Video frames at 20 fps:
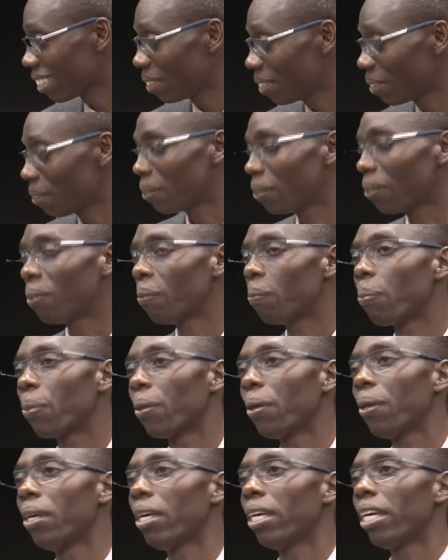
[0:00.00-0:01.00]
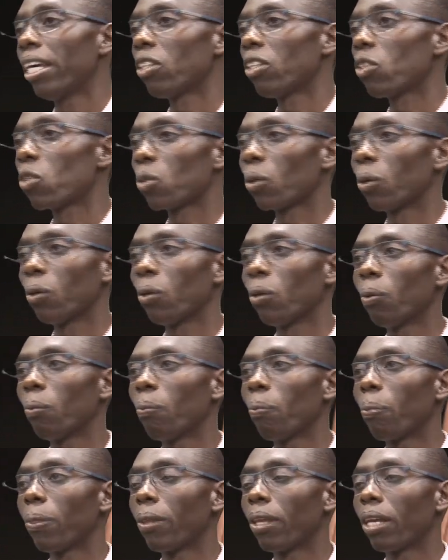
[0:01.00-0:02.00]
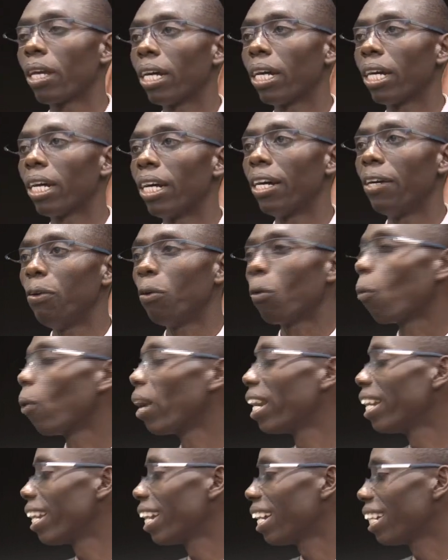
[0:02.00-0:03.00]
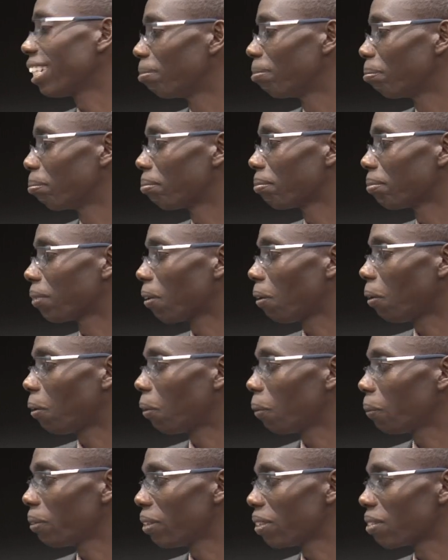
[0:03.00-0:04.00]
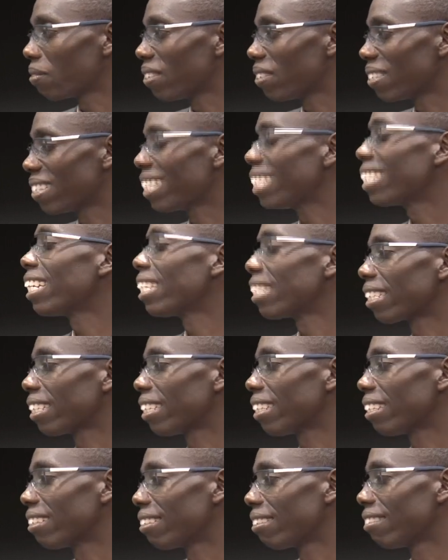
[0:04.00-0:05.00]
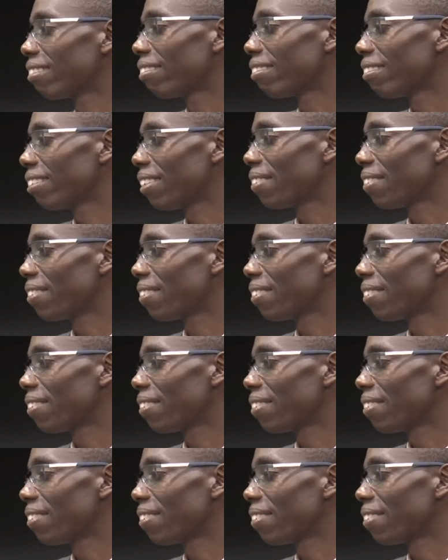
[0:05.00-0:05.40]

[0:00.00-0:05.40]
you know. And so no wonder all this visitation is